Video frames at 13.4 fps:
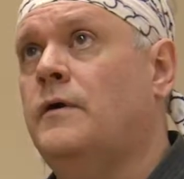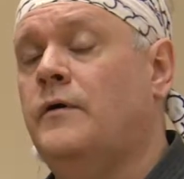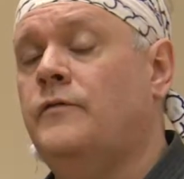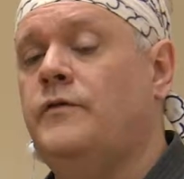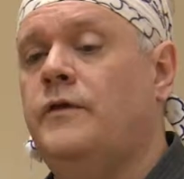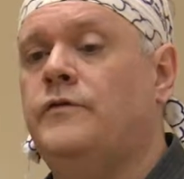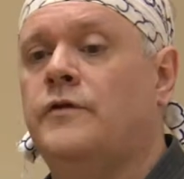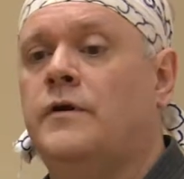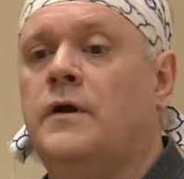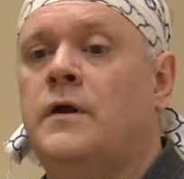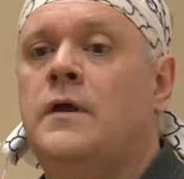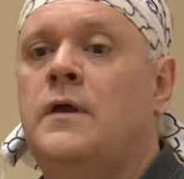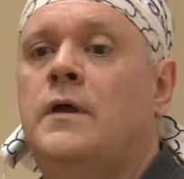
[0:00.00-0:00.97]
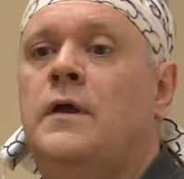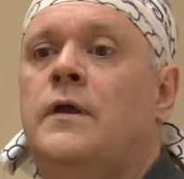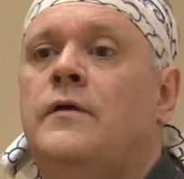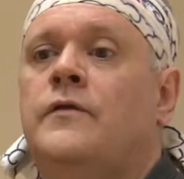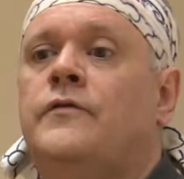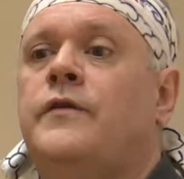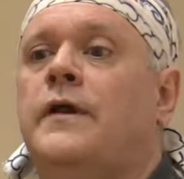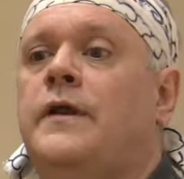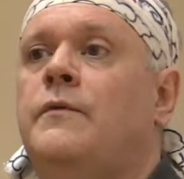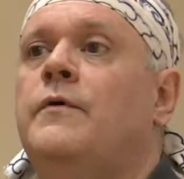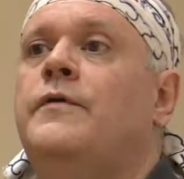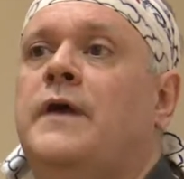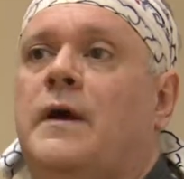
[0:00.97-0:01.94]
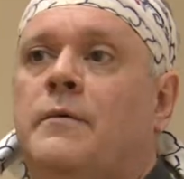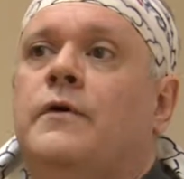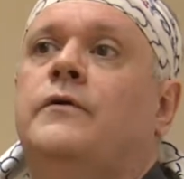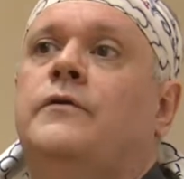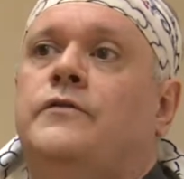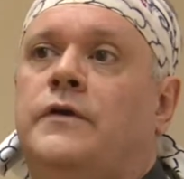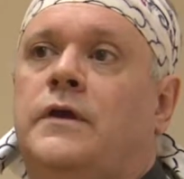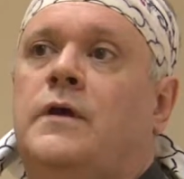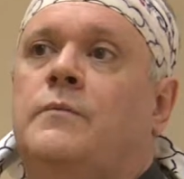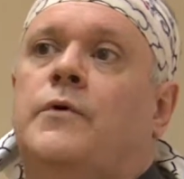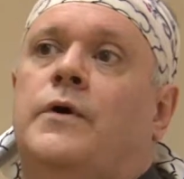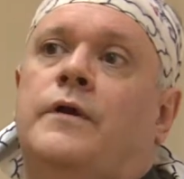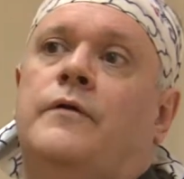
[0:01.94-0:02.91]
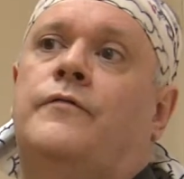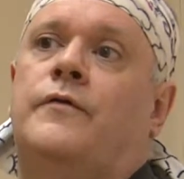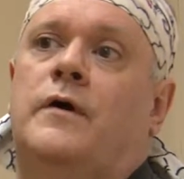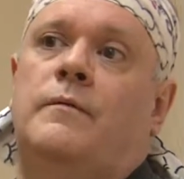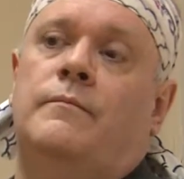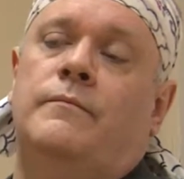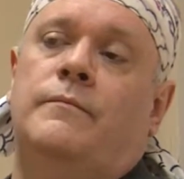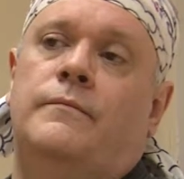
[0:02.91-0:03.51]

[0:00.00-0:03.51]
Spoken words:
teacher, studied with Yamaguchi and brought it from